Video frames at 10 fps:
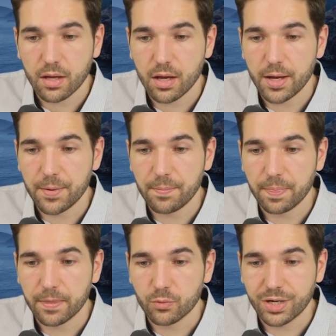
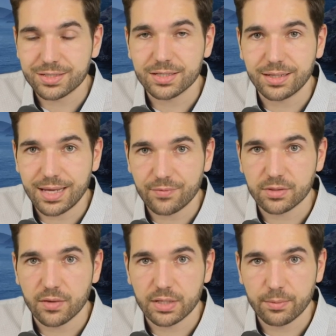um, running to the left
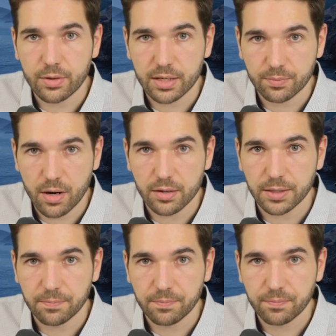of the Democratic Party